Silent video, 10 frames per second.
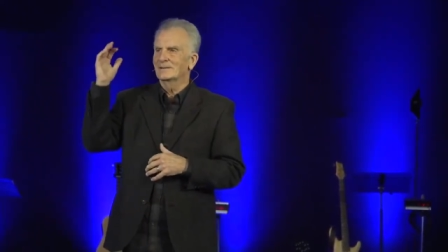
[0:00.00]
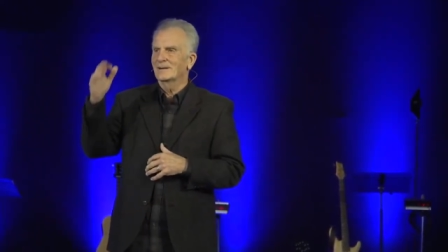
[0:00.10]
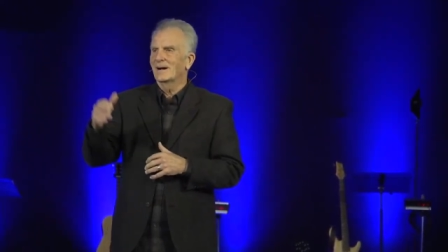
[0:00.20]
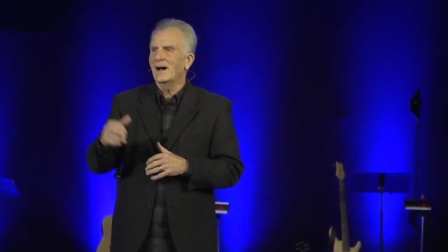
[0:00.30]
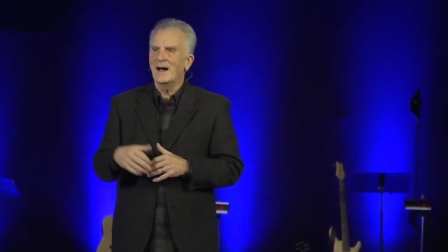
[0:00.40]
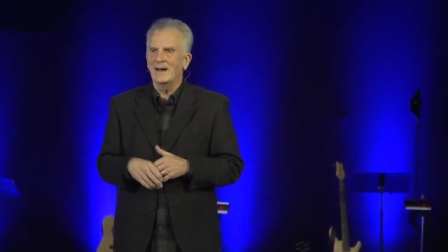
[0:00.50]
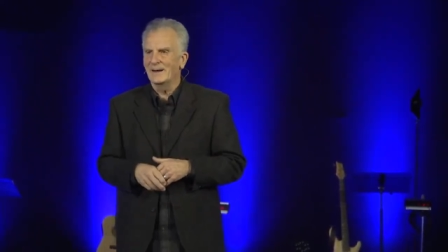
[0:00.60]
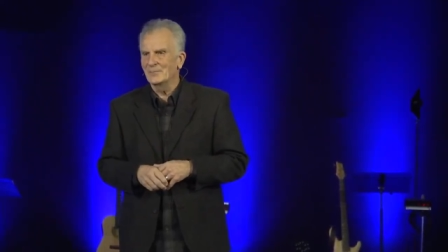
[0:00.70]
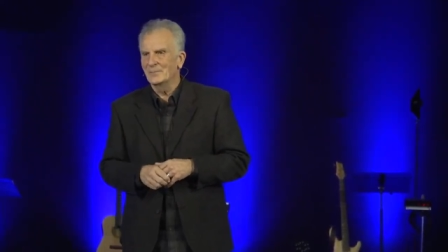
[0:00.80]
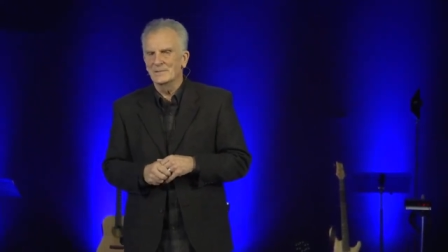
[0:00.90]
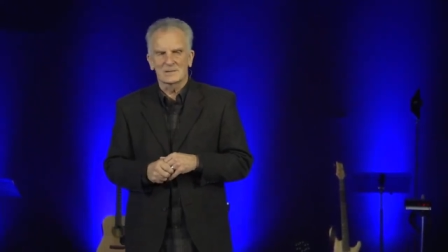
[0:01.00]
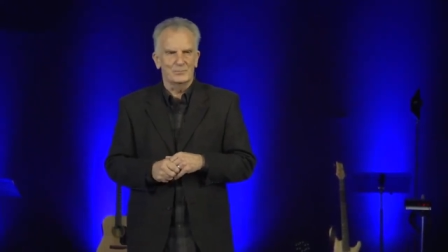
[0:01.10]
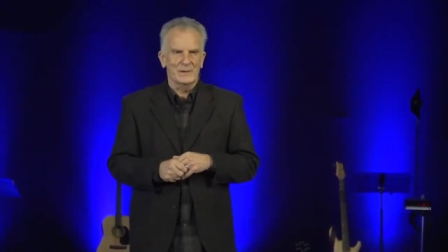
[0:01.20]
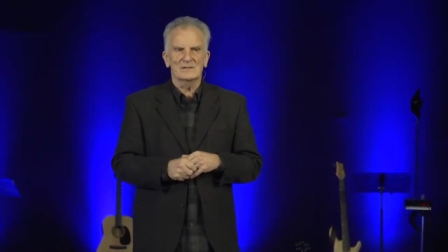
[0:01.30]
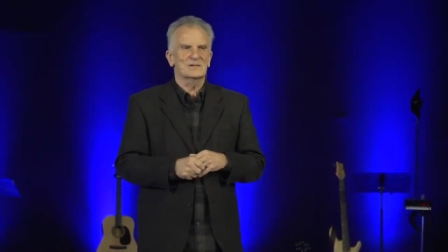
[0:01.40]
high,
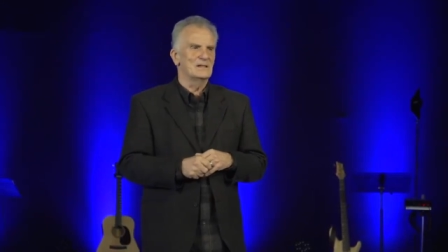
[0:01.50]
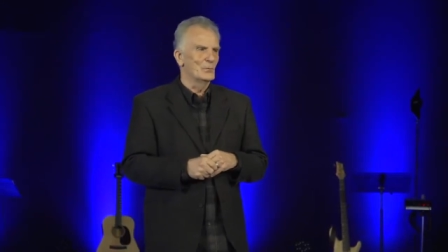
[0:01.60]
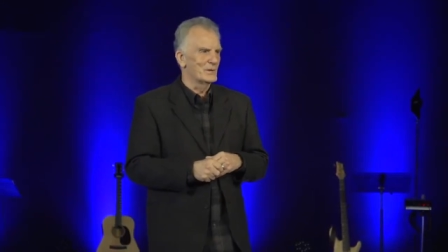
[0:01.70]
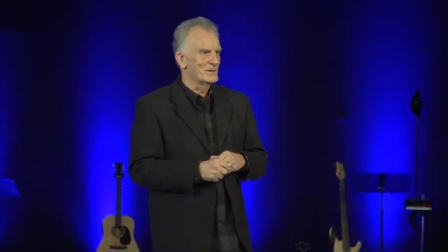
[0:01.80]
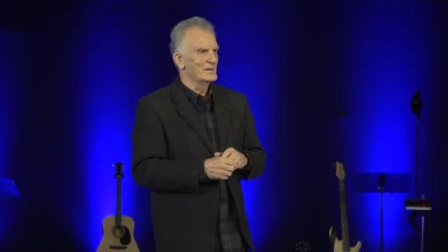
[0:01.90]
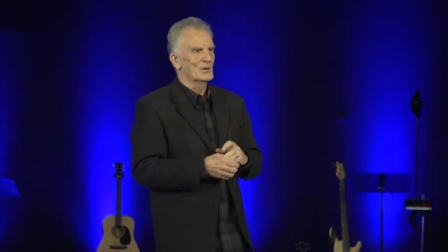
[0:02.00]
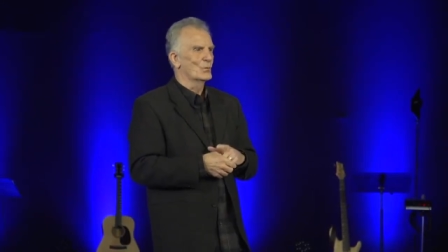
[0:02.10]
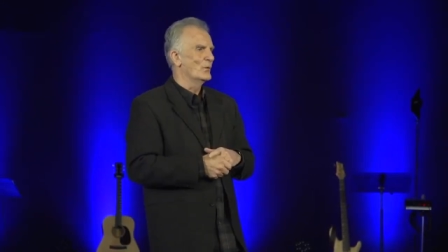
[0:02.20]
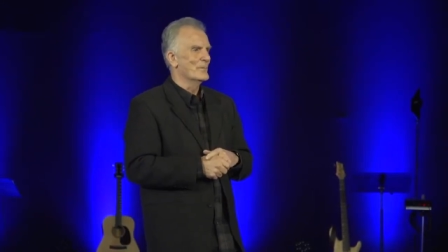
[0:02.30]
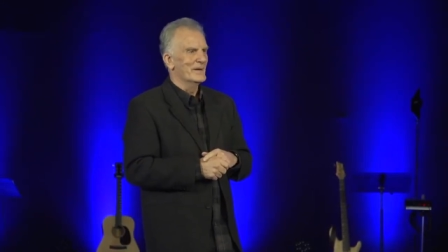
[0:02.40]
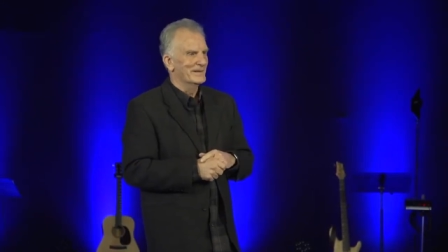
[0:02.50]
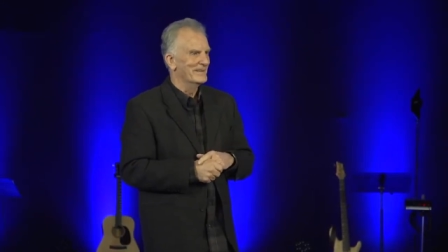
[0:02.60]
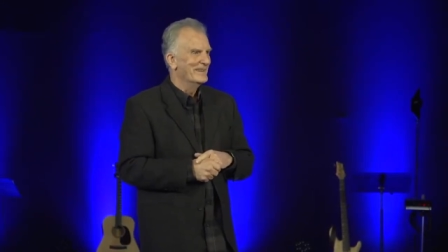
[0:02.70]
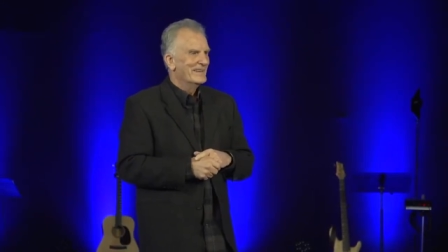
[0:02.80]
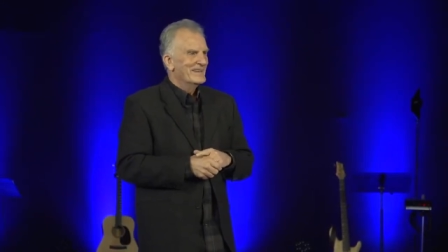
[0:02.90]
especially with young women,
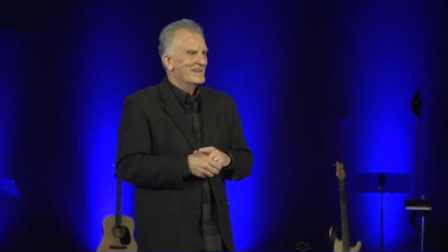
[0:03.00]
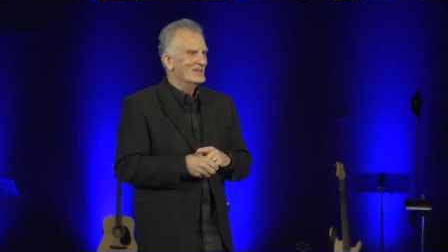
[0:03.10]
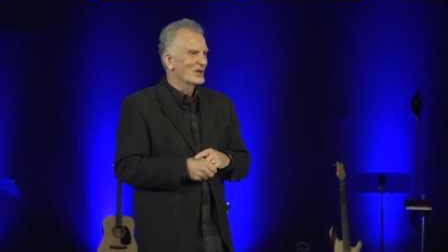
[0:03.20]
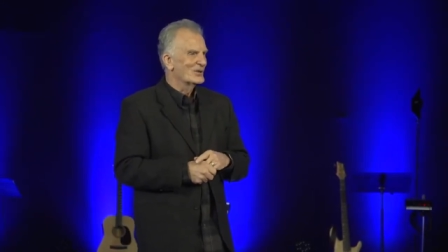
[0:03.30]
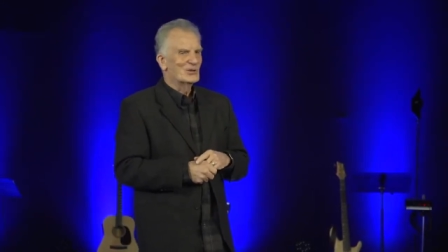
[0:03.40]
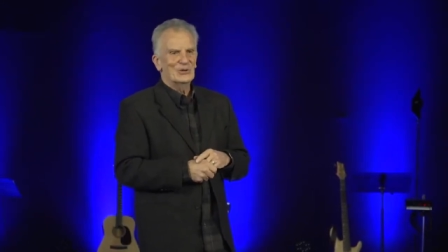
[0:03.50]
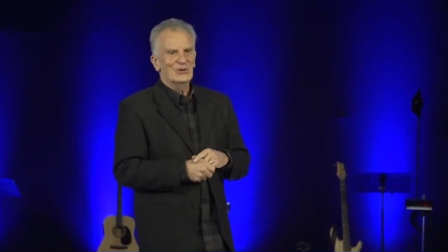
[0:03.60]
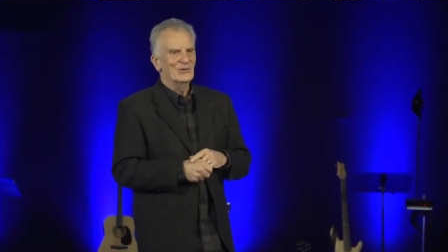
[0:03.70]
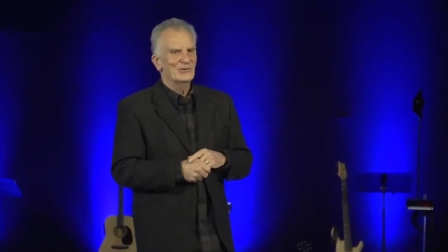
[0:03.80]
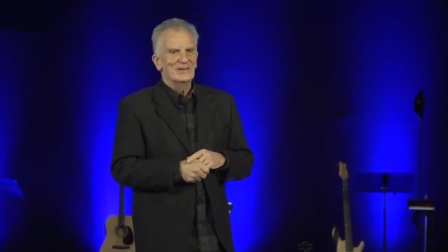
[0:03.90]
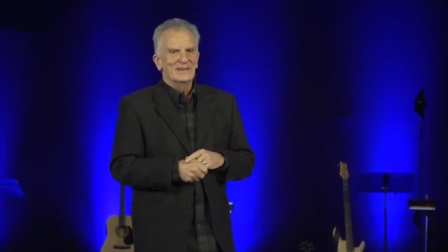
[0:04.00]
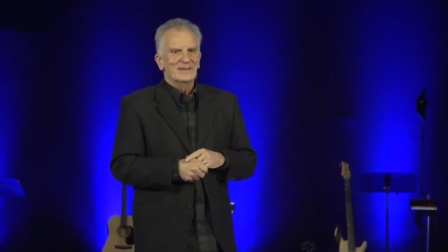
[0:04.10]
young girls.